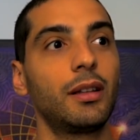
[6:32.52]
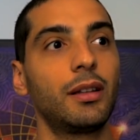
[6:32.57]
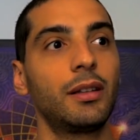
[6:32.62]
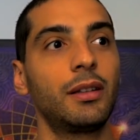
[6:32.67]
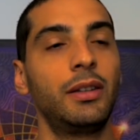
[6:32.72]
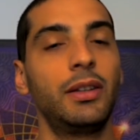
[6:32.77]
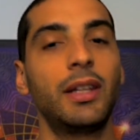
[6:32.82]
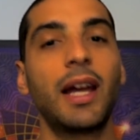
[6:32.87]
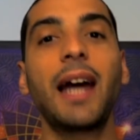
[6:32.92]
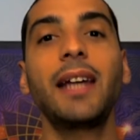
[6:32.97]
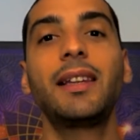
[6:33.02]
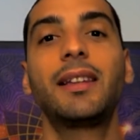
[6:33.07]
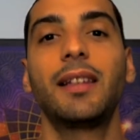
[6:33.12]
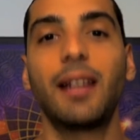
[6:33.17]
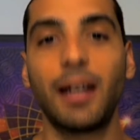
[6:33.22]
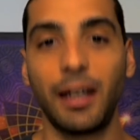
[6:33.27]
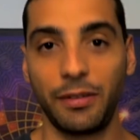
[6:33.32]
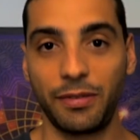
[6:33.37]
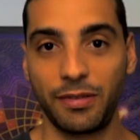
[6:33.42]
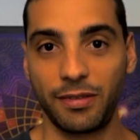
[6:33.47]

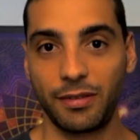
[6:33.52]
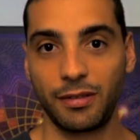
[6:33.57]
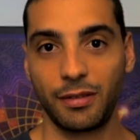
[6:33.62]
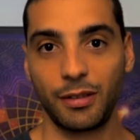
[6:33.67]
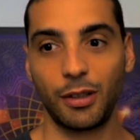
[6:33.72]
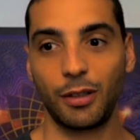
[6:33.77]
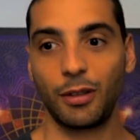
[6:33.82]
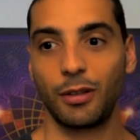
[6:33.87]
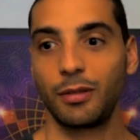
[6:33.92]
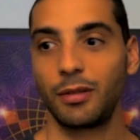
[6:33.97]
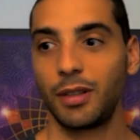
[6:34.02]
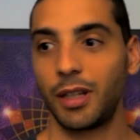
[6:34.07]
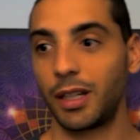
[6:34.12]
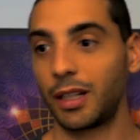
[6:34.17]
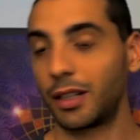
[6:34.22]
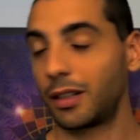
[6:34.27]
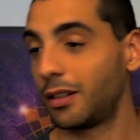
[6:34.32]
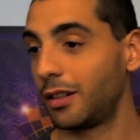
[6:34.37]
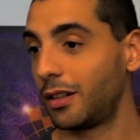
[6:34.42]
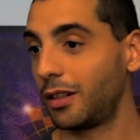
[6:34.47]
nightlife, you know, like,
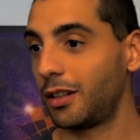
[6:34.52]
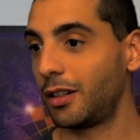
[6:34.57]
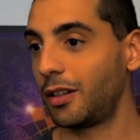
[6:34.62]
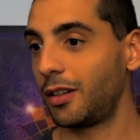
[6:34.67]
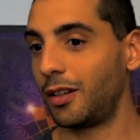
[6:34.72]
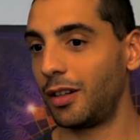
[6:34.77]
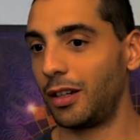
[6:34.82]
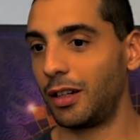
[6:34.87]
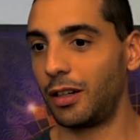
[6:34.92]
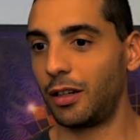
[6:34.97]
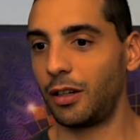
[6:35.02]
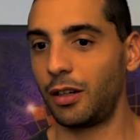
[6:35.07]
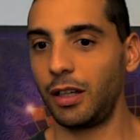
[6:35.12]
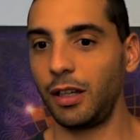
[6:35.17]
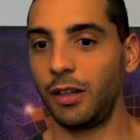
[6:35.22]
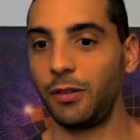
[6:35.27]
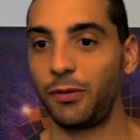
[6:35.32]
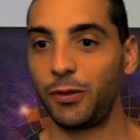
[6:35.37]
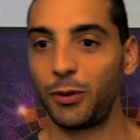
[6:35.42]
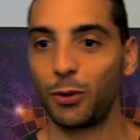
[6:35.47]

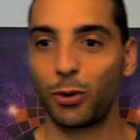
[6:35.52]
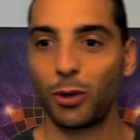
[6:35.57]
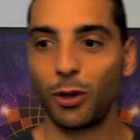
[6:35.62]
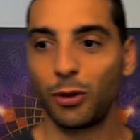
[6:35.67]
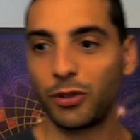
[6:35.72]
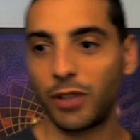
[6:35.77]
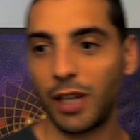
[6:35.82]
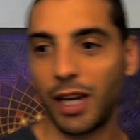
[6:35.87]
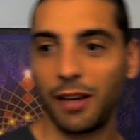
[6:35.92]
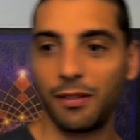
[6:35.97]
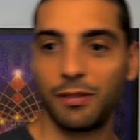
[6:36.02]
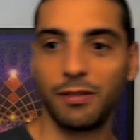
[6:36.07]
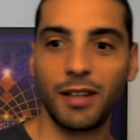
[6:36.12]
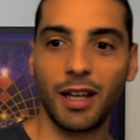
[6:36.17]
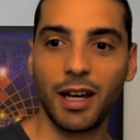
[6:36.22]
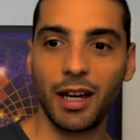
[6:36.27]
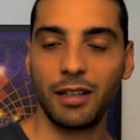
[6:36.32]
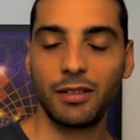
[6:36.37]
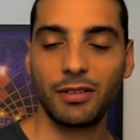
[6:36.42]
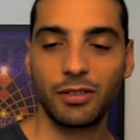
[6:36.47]
if you don't have
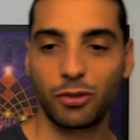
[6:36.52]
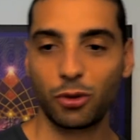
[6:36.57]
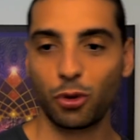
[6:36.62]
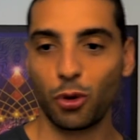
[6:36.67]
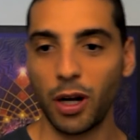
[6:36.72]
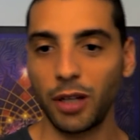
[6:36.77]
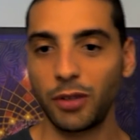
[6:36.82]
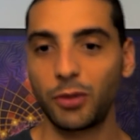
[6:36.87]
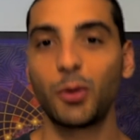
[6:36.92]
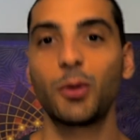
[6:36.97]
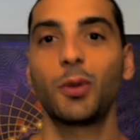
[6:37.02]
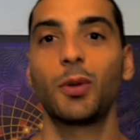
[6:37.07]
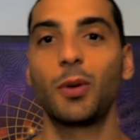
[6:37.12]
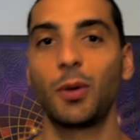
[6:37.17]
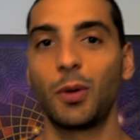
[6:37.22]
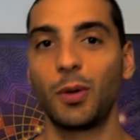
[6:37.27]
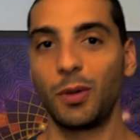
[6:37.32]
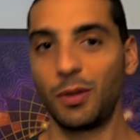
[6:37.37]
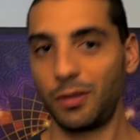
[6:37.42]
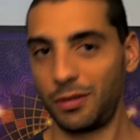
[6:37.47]
lights, try
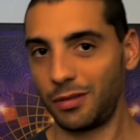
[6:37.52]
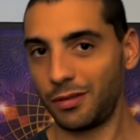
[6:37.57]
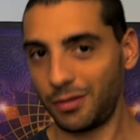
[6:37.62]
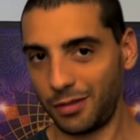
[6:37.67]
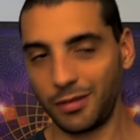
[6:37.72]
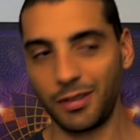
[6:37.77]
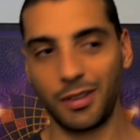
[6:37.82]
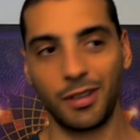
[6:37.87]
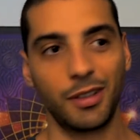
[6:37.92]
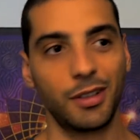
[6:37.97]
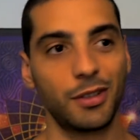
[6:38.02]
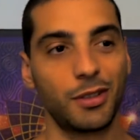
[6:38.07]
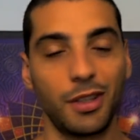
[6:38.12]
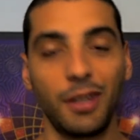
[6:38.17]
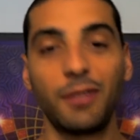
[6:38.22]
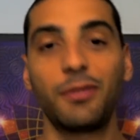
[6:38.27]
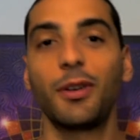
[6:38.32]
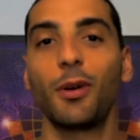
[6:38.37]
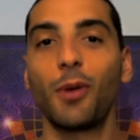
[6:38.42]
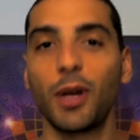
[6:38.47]
to,
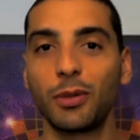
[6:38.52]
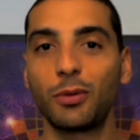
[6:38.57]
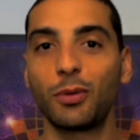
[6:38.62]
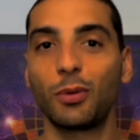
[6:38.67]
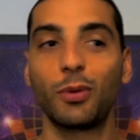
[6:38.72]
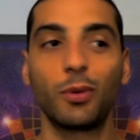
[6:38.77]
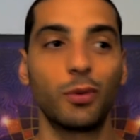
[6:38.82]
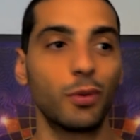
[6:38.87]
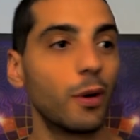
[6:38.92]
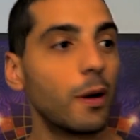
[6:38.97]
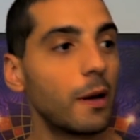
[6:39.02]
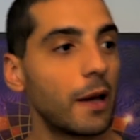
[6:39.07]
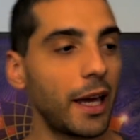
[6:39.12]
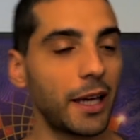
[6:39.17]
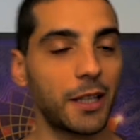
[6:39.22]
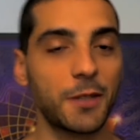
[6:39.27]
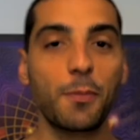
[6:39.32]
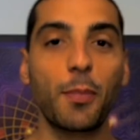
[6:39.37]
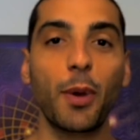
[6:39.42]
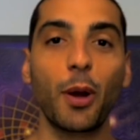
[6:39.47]
if you want to
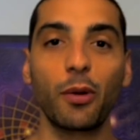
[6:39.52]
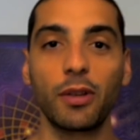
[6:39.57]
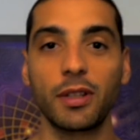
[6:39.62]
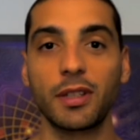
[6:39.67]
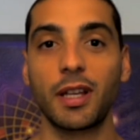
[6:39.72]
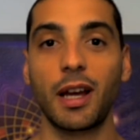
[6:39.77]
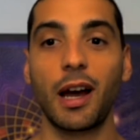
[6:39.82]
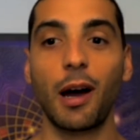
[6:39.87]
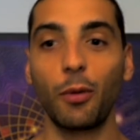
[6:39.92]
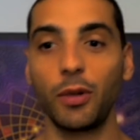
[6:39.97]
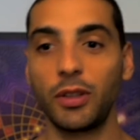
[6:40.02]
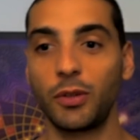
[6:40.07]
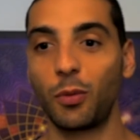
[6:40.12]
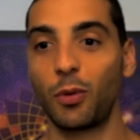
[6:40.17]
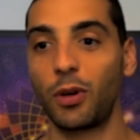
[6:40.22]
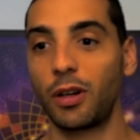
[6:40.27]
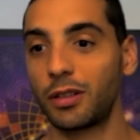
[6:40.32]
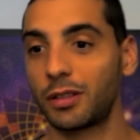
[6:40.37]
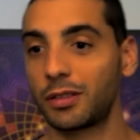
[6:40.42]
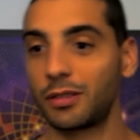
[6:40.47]
experience how it
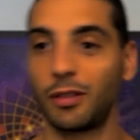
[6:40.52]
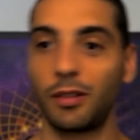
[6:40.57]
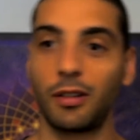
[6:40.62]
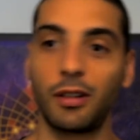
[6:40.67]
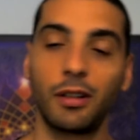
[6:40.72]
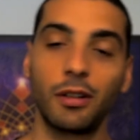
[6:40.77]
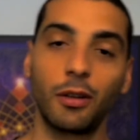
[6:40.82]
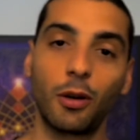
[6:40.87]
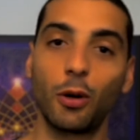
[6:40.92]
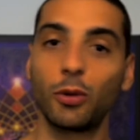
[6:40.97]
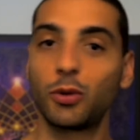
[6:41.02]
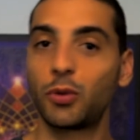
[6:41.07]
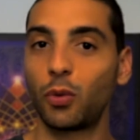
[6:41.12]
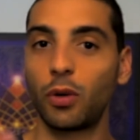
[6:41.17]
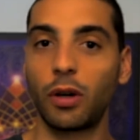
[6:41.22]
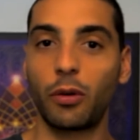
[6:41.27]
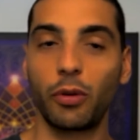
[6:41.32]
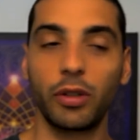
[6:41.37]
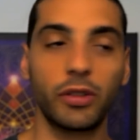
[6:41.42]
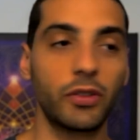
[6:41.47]
works, or go to
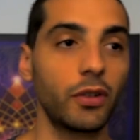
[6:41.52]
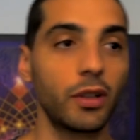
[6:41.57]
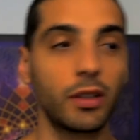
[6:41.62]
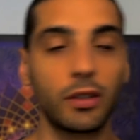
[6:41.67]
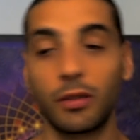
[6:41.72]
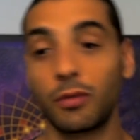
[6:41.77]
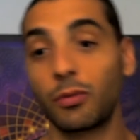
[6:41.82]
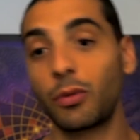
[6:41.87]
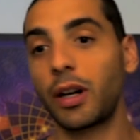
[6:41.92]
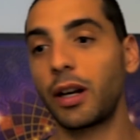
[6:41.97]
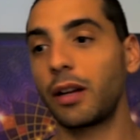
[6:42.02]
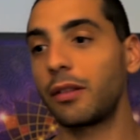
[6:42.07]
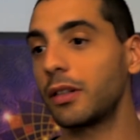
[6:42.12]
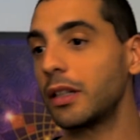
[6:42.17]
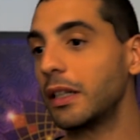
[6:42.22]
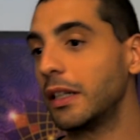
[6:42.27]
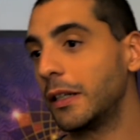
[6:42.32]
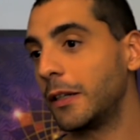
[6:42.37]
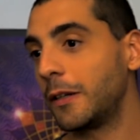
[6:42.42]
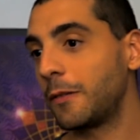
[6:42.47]
a retreat or wherever,
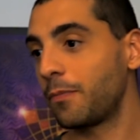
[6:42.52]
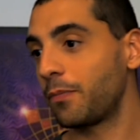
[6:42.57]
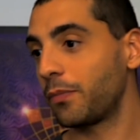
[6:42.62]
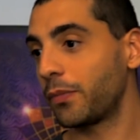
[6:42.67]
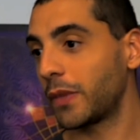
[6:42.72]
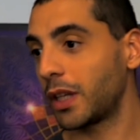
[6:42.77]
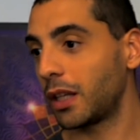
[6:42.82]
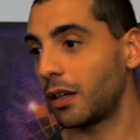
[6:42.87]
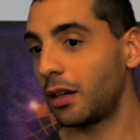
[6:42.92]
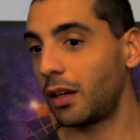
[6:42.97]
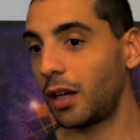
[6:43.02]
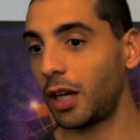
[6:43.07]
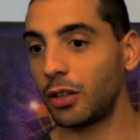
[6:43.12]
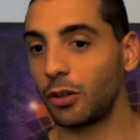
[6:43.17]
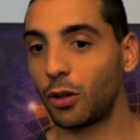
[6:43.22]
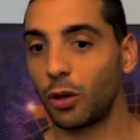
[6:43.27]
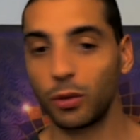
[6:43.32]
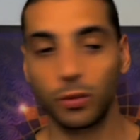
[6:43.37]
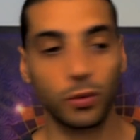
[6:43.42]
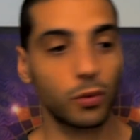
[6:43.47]
and
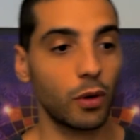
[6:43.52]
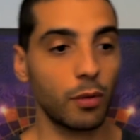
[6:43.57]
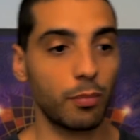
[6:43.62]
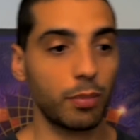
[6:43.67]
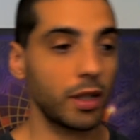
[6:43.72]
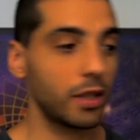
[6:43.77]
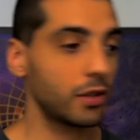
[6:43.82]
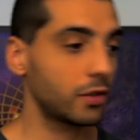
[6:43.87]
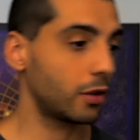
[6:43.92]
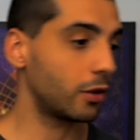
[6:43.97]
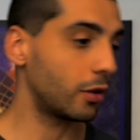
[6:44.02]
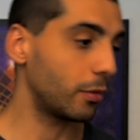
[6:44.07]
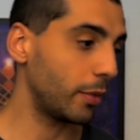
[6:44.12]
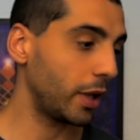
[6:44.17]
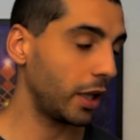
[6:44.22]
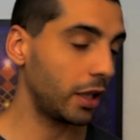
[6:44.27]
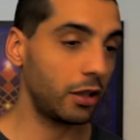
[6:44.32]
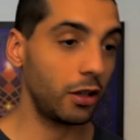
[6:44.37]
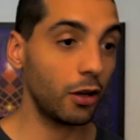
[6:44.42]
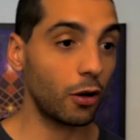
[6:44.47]
go to a place or
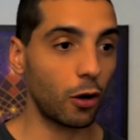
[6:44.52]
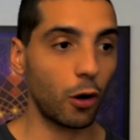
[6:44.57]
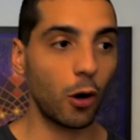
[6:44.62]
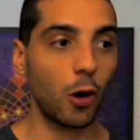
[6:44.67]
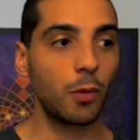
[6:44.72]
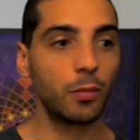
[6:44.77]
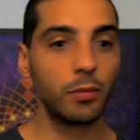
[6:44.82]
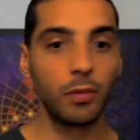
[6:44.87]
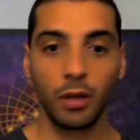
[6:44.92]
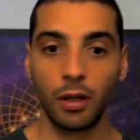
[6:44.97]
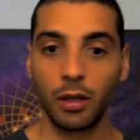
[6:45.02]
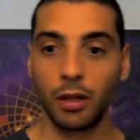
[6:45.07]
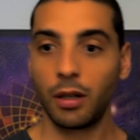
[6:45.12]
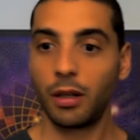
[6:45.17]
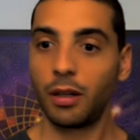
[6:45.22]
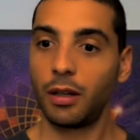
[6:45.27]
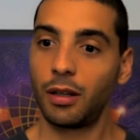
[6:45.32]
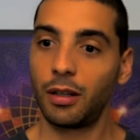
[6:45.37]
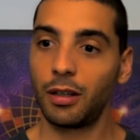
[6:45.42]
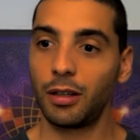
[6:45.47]
make your home
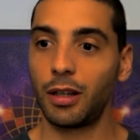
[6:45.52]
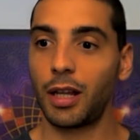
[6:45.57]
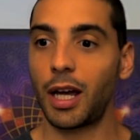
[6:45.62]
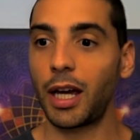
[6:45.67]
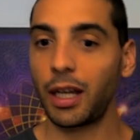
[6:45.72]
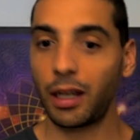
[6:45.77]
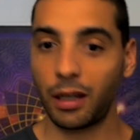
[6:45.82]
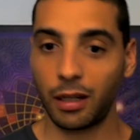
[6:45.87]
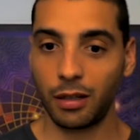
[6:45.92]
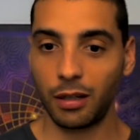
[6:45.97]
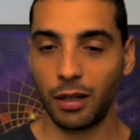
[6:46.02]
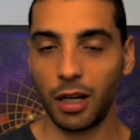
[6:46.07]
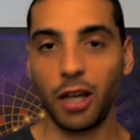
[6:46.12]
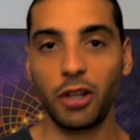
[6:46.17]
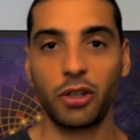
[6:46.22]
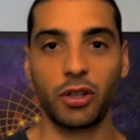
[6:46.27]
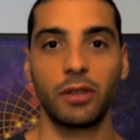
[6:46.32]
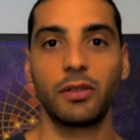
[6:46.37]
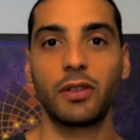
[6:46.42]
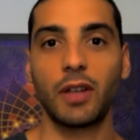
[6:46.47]
like
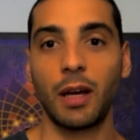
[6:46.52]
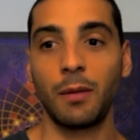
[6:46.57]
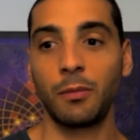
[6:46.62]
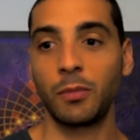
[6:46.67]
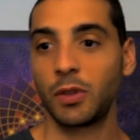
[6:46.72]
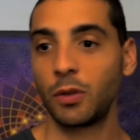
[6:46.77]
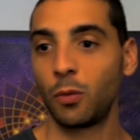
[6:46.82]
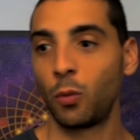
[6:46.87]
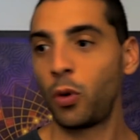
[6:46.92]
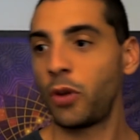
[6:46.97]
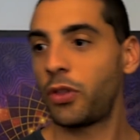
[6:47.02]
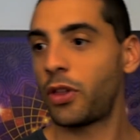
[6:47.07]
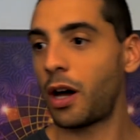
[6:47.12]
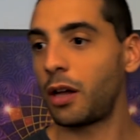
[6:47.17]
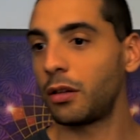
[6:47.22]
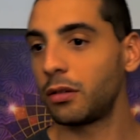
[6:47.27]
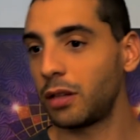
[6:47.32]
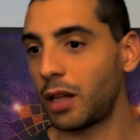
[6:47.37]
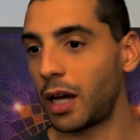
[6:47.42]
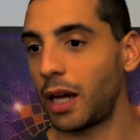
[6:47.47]
ancient times,
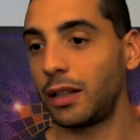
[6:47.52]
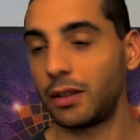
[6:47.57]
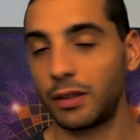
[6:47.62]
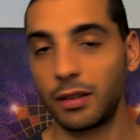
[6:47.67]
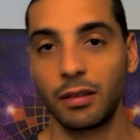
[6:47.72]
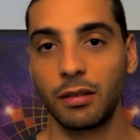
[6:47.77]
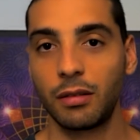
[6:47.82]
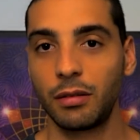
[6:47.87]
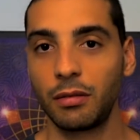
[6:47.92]
without light.